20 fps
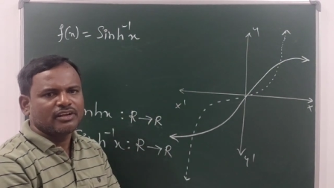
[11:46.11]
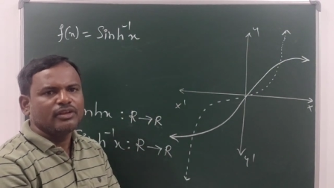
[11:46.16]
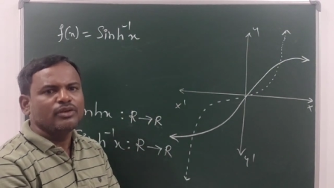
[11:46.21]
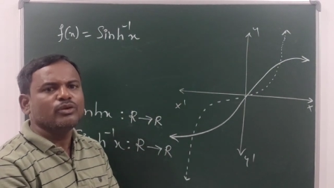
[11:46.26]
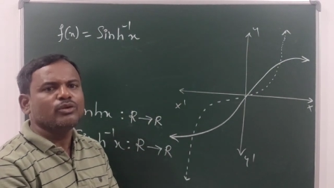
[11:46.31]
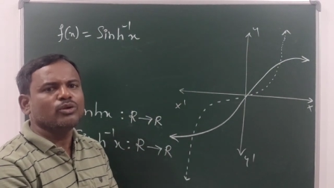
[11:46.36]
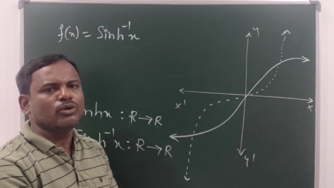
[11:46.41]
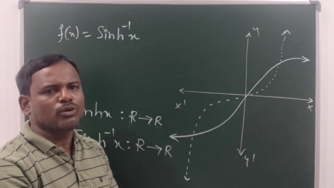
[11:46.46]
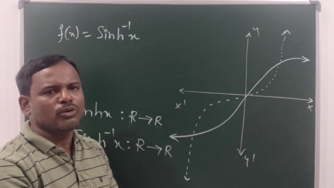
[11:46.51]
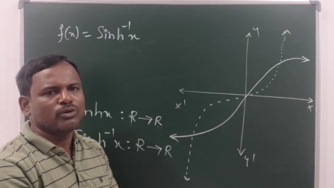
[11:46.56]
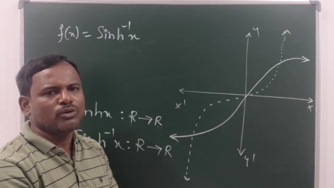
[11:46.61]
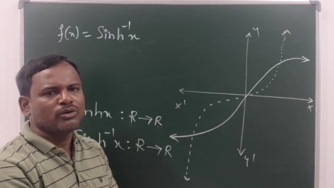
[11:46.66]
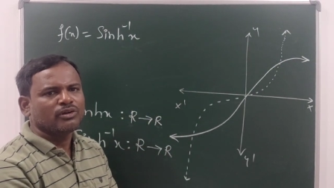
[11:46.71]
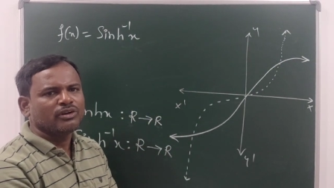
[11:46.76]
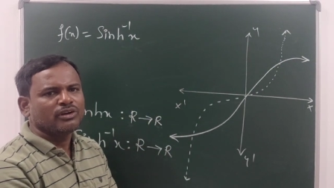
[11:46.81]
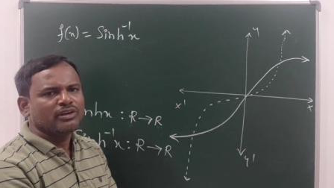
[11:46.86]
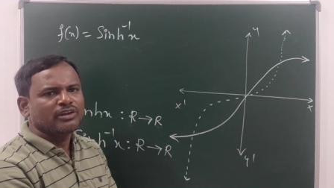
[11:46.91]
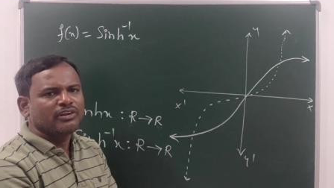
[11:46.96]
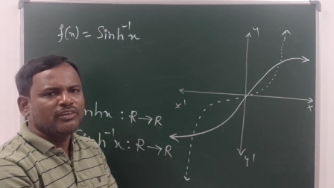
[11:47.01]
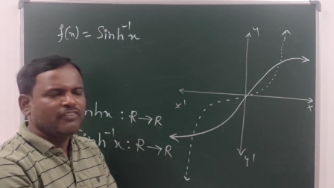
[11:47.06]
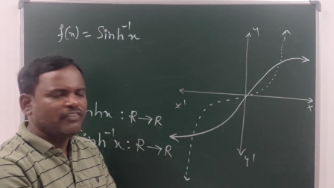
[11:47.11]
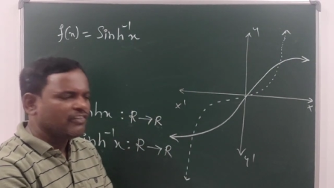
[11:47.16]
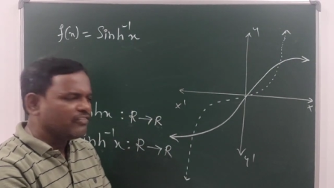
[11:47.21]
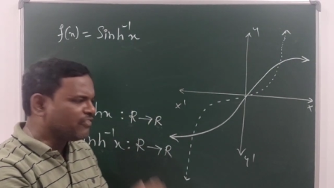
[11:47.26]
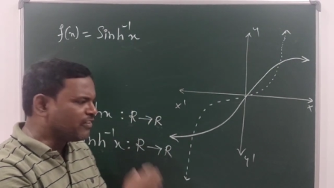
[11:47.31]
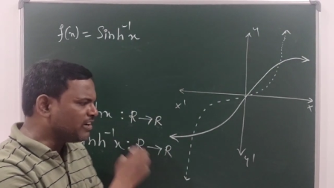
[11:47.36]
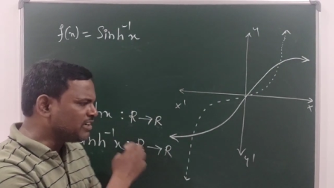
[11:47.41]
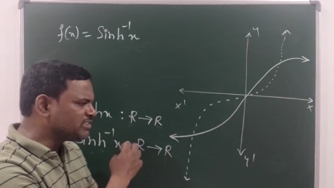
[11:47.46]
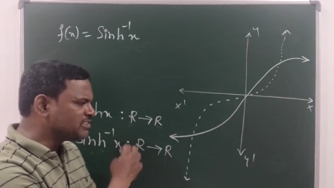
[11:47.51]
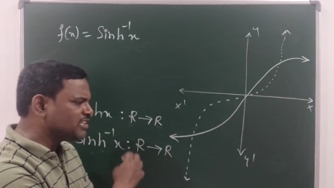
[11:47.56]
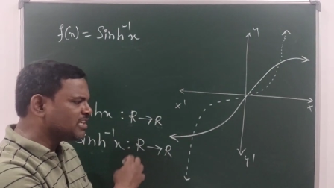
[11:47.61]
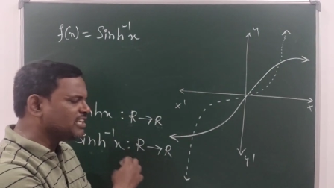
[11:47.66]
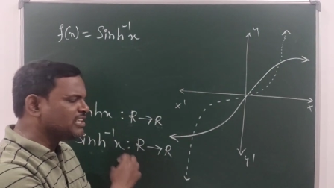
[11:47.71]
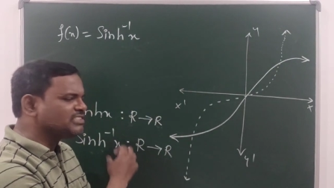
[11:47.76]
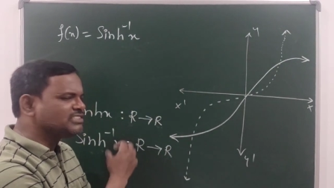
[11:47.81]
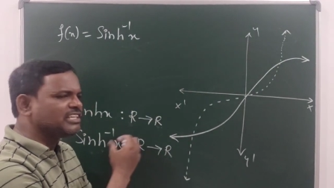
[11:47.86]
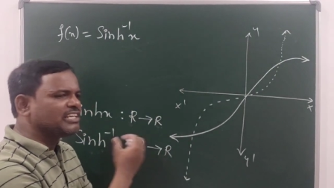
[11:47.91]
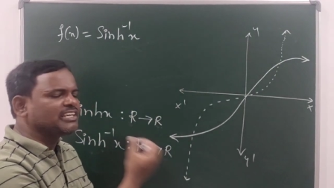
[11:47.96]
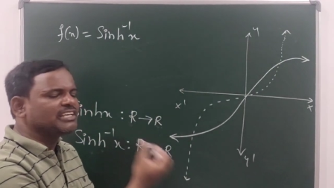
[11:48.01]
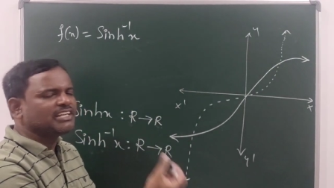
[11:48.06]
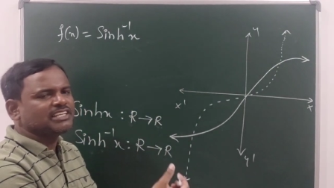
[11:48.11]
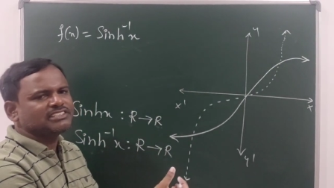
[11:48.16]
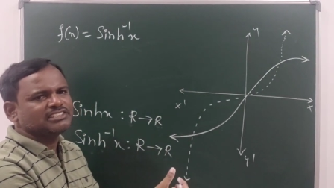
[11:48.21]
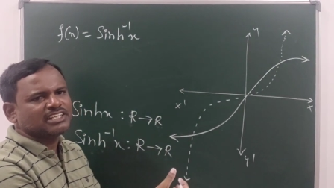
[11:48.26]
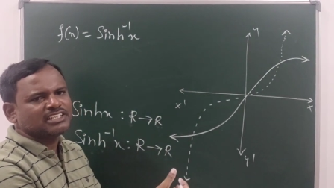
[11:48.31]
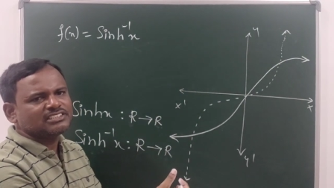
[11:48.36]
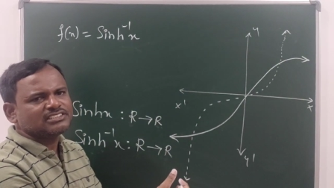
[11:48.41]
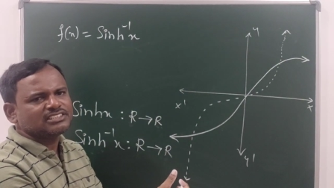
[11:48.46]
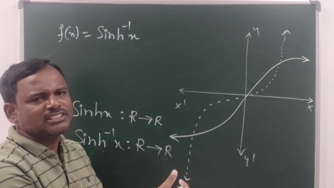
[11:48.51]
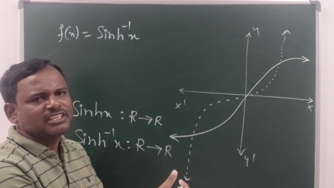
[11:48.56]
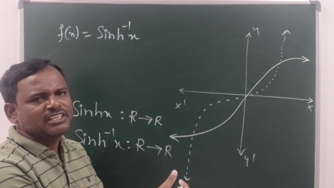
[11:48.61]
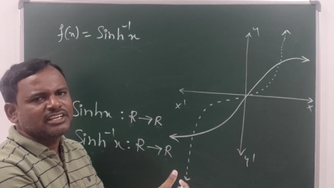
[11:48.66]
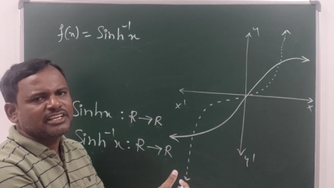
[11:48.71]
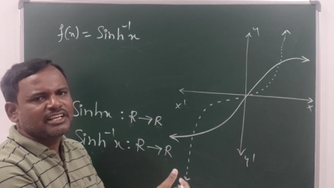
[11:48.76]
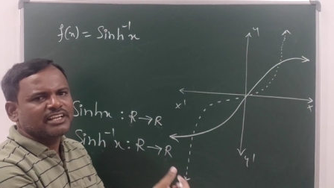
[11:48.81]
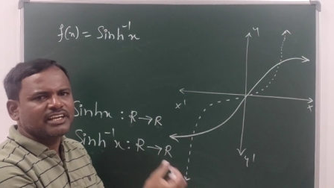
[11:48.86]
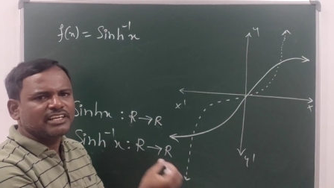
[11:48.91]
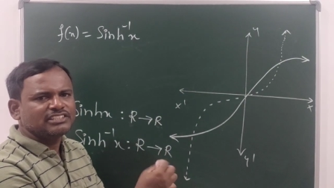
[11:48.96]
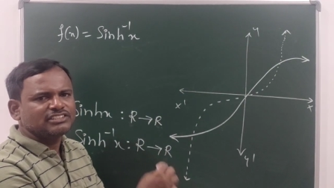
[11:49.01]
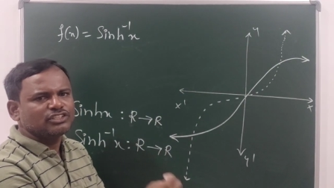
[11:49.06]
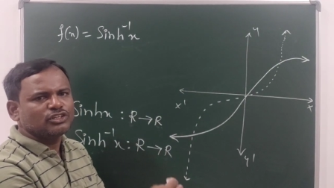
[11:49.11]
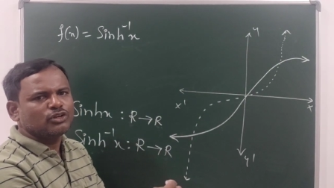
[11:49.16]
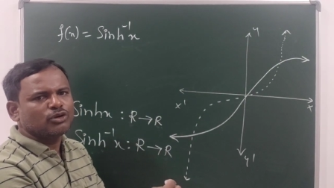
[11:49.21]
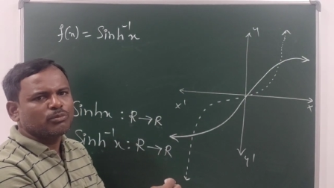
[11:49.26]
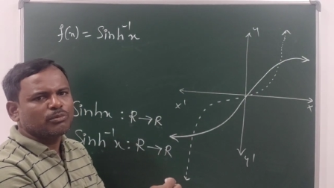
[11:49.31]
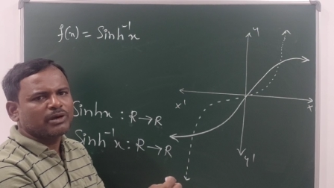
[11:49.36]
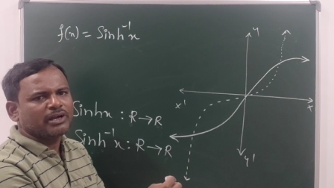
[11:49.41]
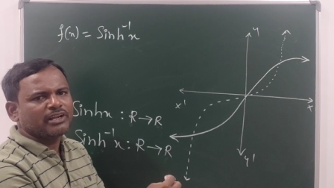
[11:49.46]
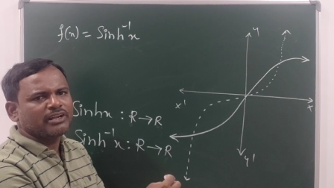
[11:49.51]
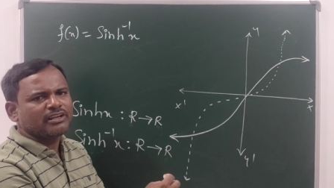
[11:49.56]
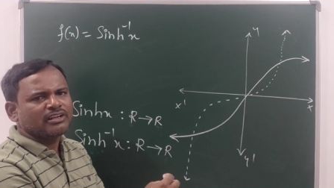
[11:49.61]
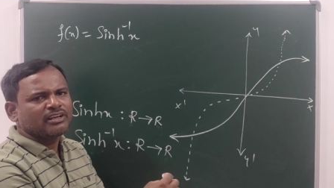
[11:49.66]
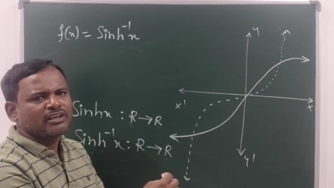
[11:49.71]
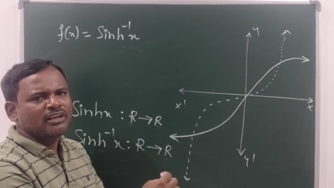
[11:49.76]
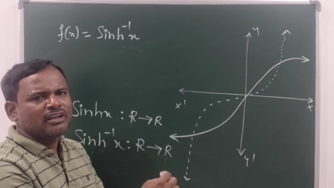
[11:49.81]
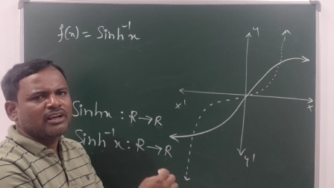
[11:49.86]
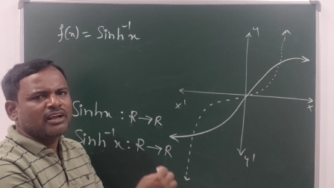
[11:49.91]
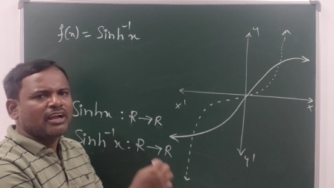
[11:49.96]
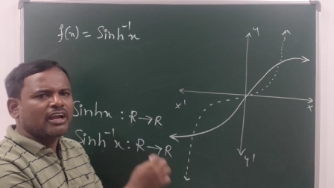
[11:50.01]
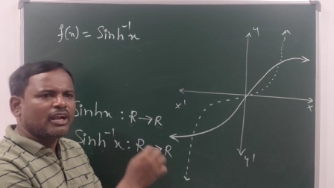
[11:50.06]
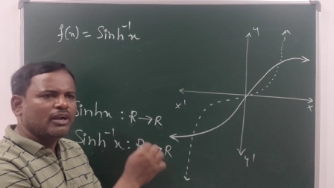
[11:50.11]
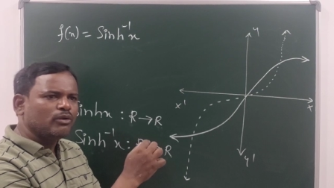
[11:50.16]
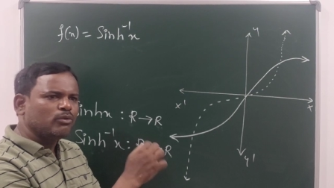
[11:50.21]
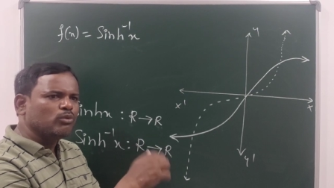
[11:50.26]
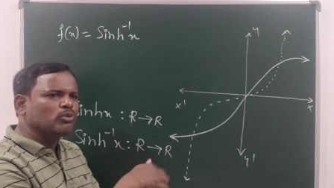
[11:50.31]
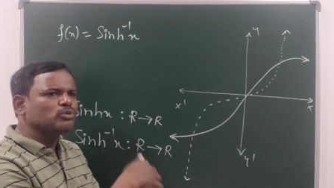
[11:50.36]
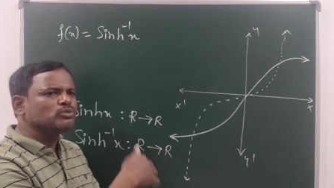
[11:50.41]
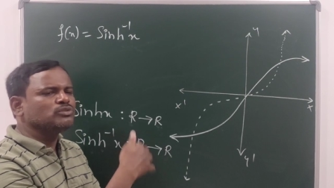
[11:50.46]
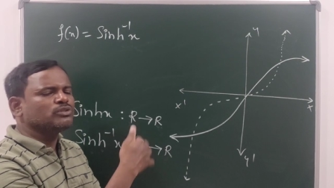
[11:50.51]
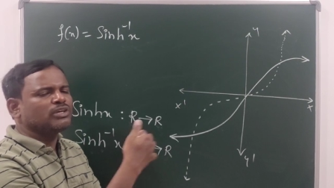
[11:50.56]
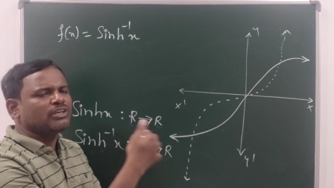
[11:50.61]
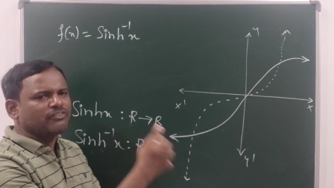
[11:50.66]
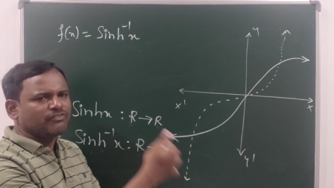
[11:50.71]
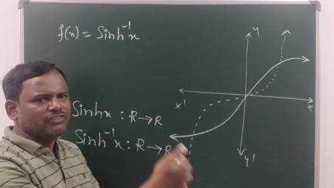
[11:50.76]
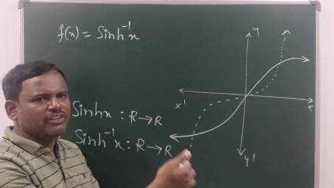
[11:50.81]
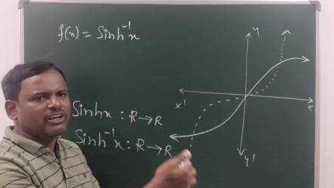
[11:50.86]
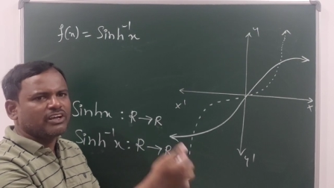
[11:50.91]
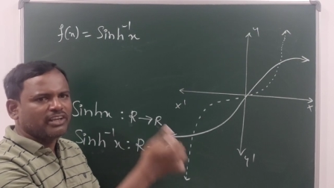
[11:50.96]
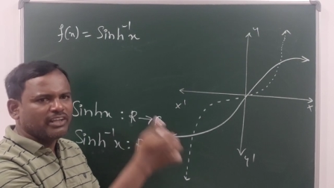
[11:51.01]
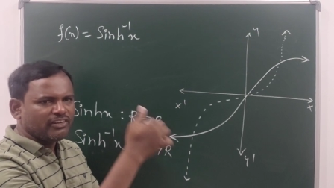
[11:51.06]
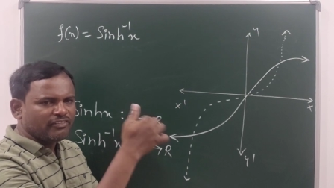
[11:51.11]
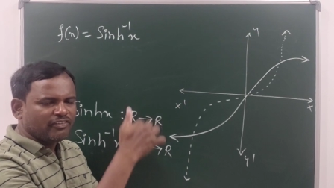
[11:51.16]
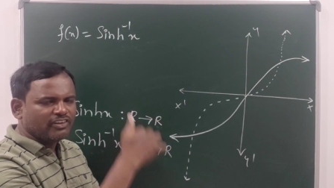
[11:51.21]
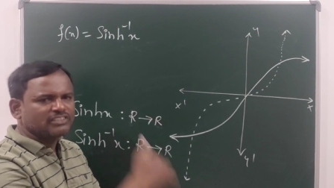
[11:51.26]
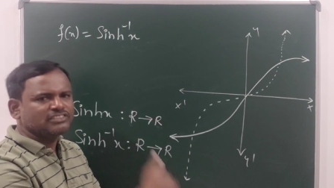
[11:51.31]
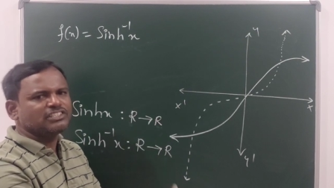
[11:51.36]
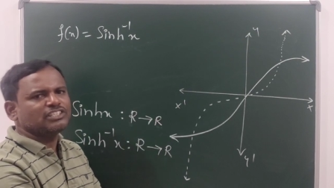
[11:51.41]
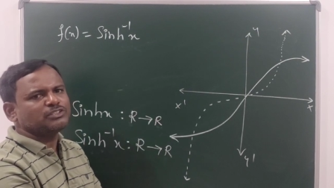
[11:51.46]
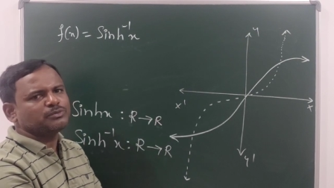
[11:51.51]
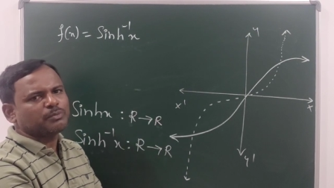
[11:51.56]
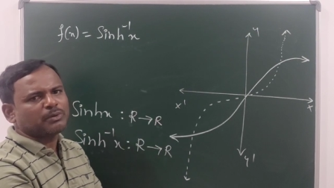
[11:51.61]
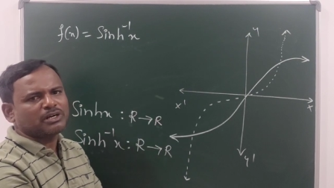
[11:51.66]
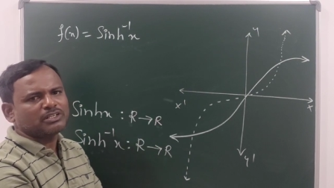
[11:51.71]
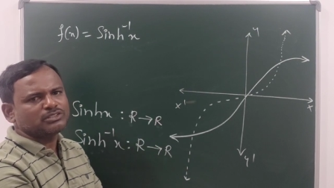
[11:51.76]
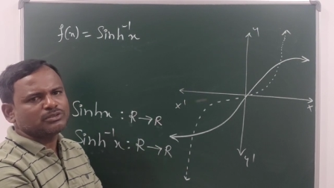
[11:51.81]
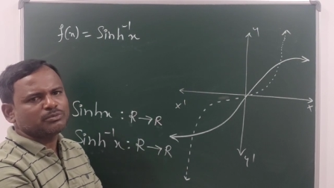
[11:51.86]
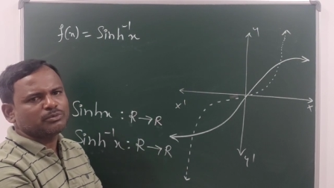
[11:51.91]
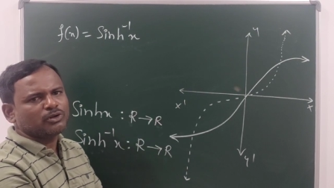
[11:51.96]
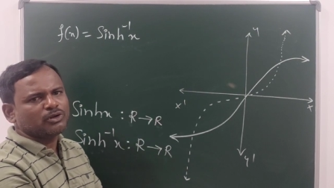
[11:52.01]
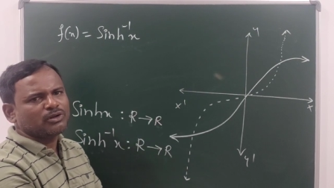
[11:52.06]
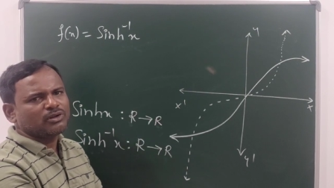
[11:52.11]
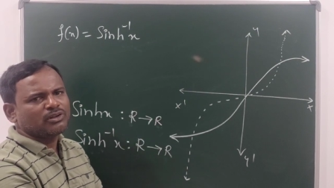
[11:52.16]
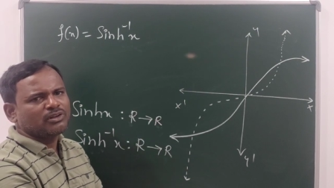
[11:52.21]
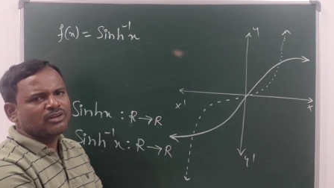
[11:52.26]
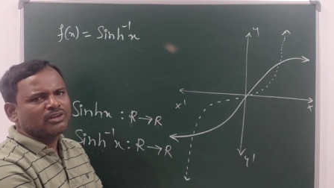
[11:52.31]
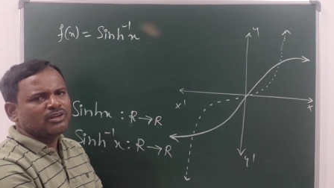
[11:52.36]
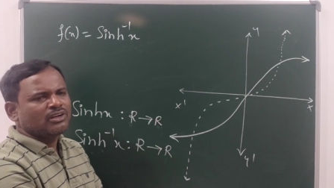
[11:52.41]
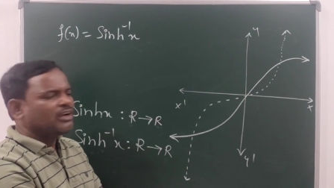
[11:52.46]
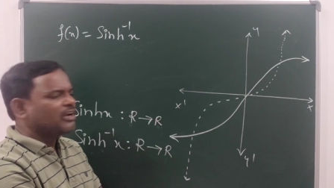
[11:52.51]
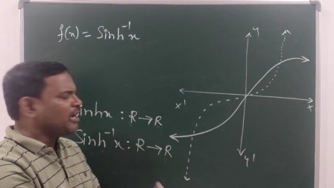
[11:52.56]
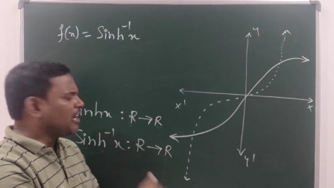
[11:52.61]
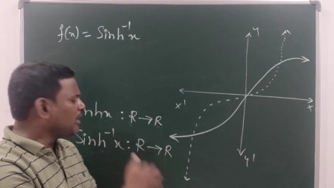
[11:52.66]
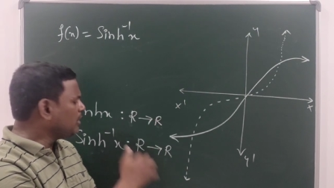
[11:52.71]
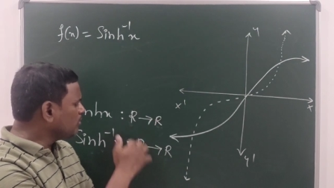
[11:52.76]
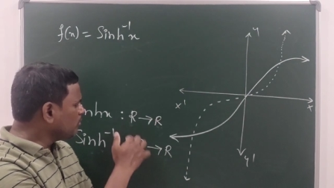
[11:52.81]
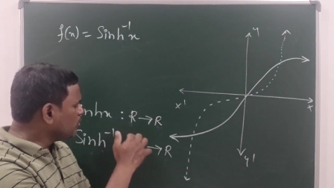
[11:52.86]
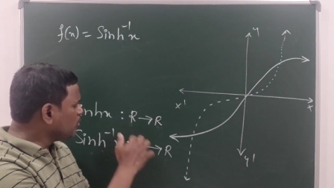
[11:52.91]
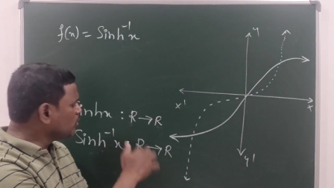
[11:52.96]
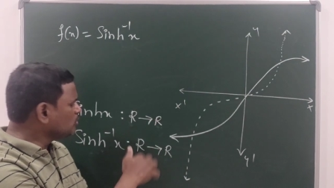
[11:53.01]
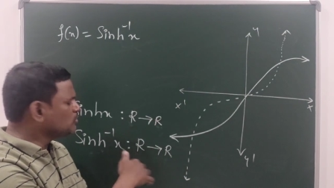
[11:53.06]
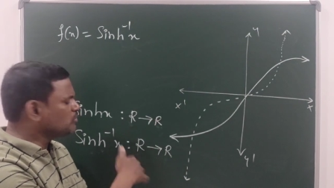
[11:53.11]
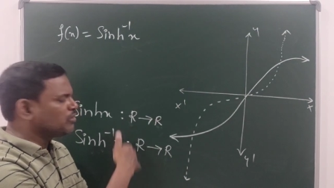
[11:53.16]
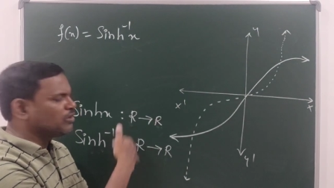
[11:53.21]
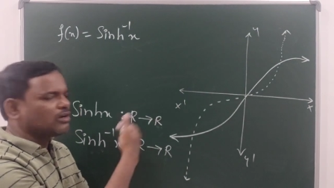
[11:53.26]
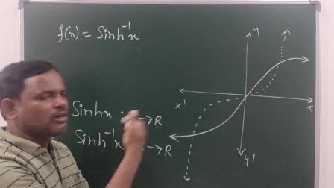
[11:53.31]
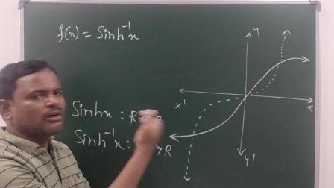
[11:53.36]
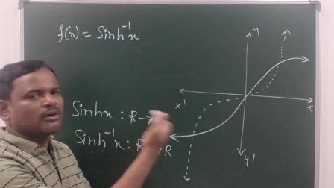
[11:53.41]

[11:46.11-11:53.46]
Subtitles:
If a function is increases in its domain, and whose, if the inverse is possible, and whose